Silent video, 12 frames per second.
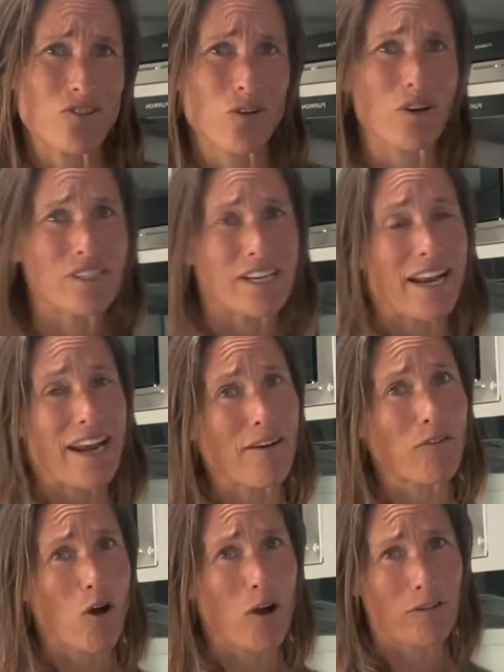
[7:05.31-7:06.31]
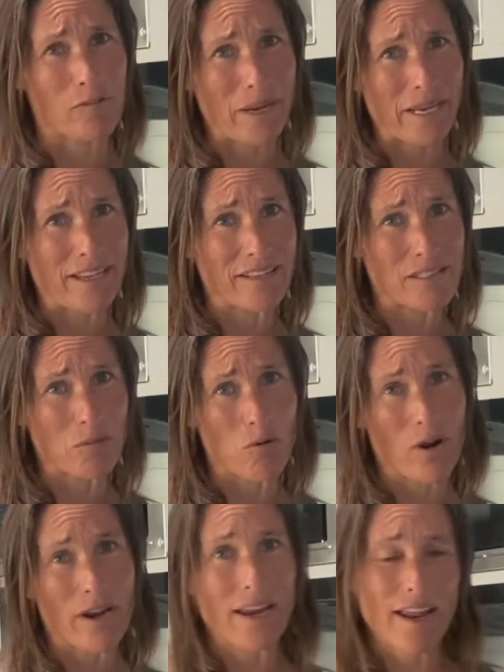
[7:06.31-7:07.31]
George and have all of my kids in
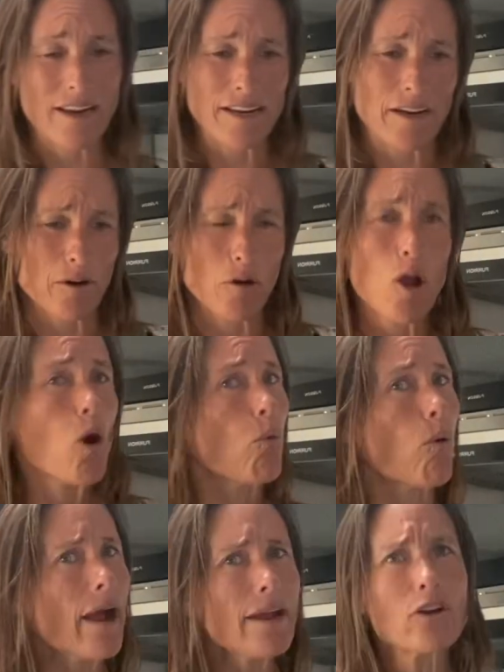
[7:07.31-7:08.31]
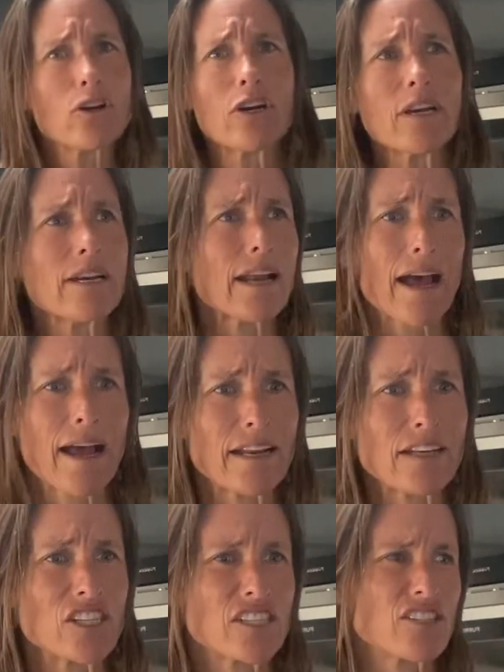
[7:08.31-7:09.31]
one in here? Why couldn't
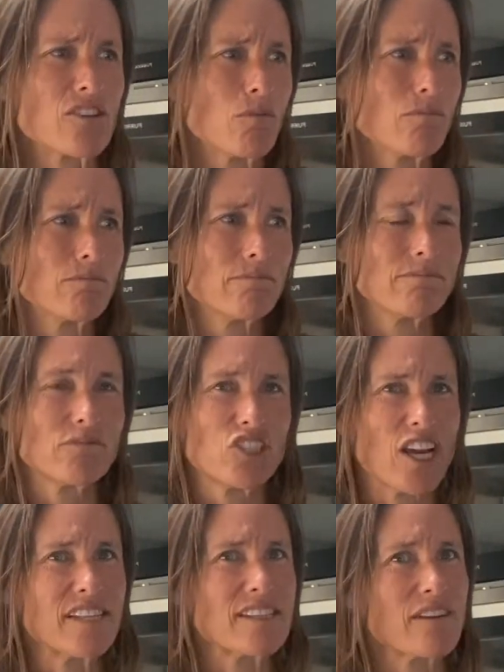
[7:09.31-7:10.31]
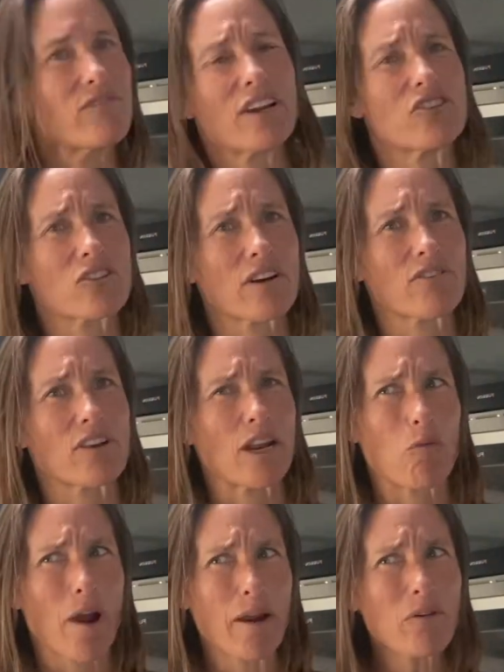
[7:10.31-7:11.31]
I just chase adventure every day?
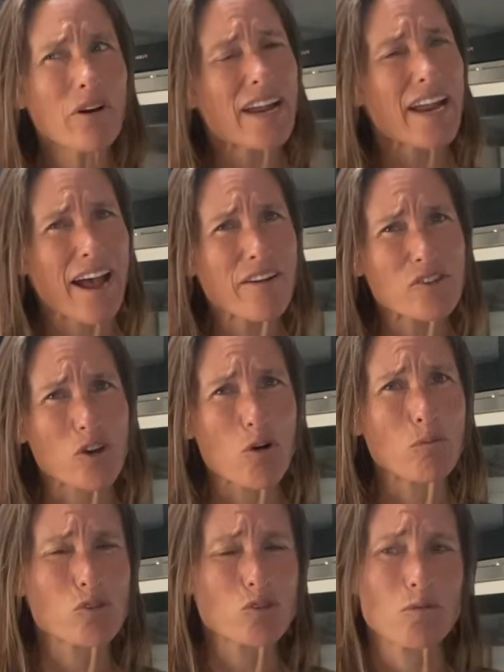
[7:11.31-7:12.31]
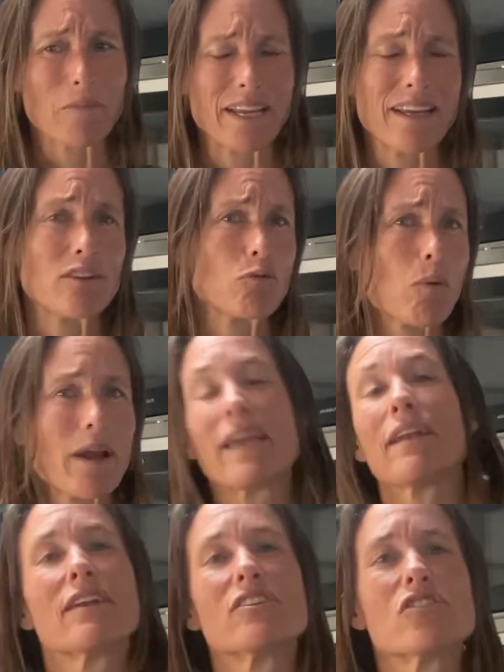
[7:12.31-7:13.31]
Why would I have to homeschool my kids? Why
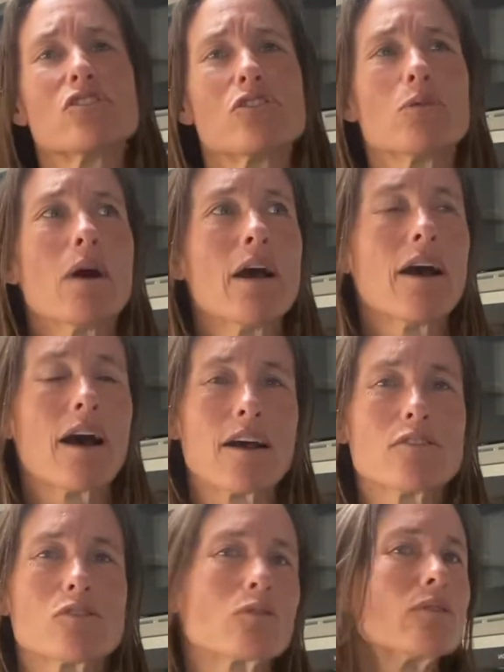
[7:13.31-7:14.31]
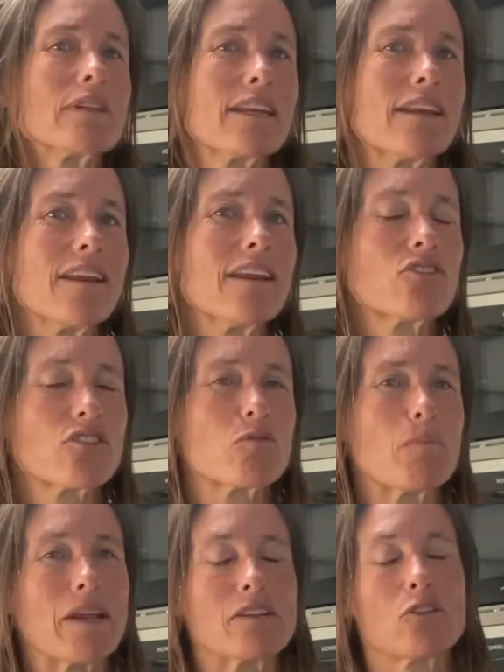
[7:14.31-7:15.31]
can't I just do unschooling and
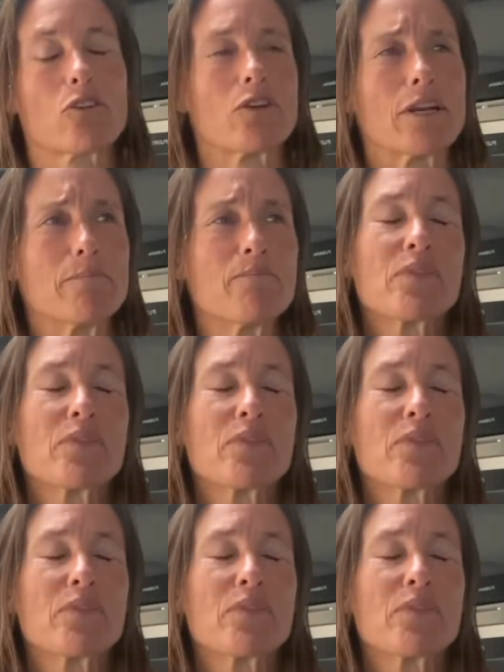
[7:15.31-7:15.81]
interest-based learning?